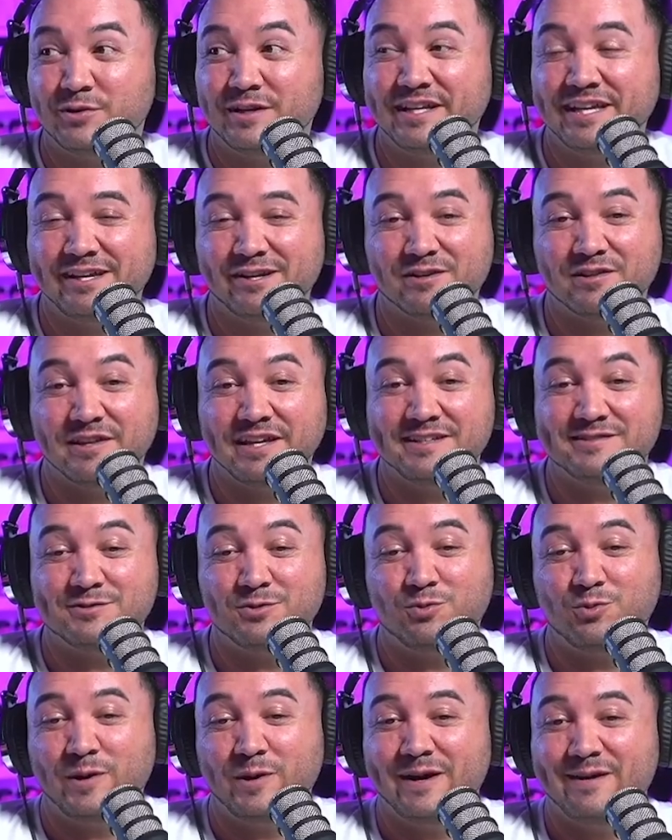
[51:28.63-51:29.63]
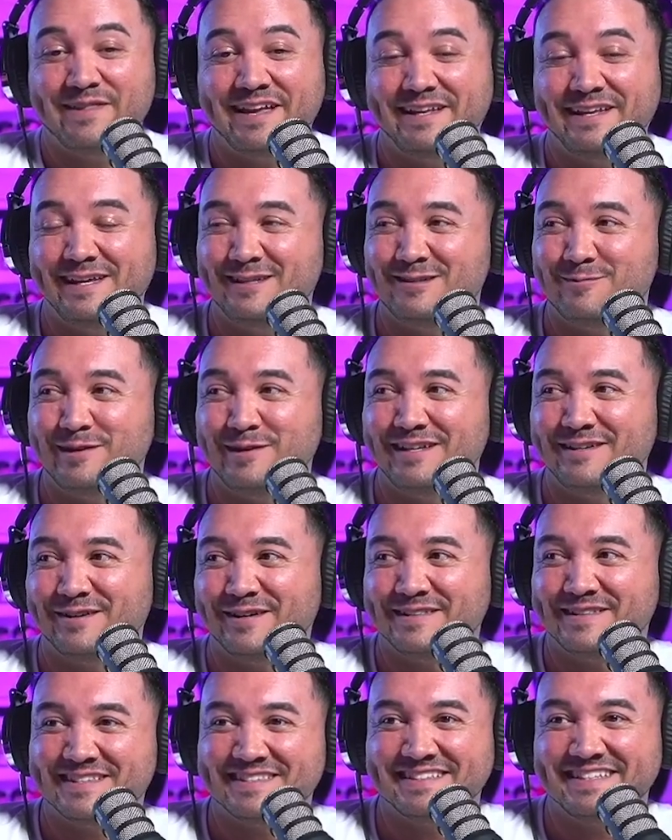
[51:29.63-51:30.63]
We're going to get your legs to where they need to be
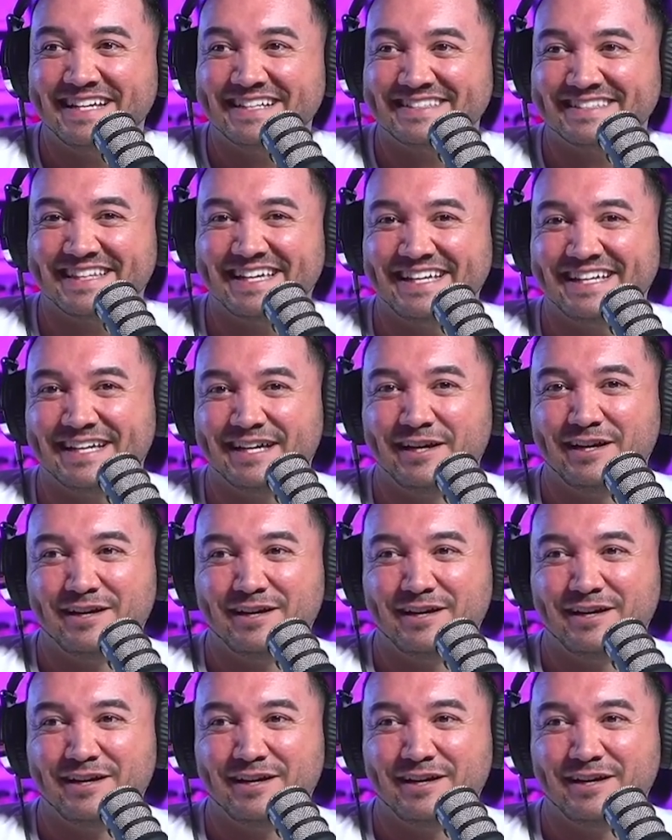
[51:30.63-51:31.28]
during this next like